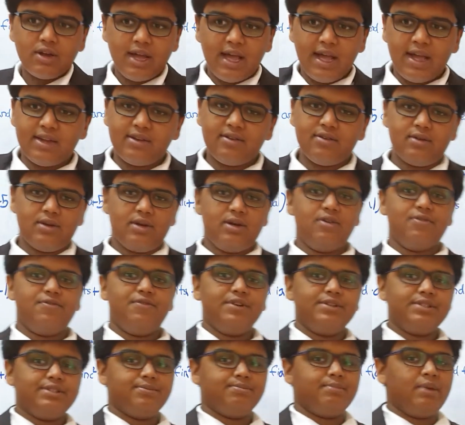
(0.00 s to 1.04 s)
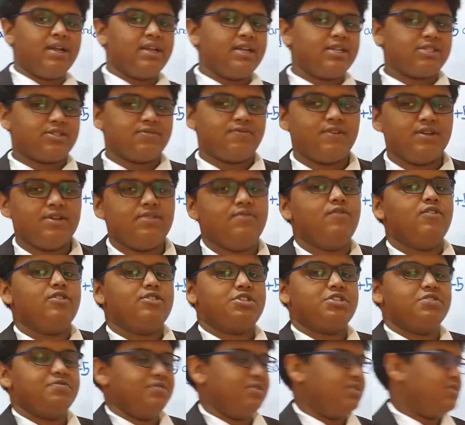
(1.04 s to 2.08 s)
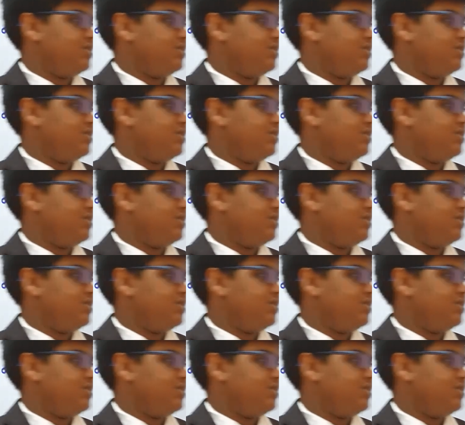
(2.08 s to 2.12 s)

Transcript: and 1, minus 1, whatever.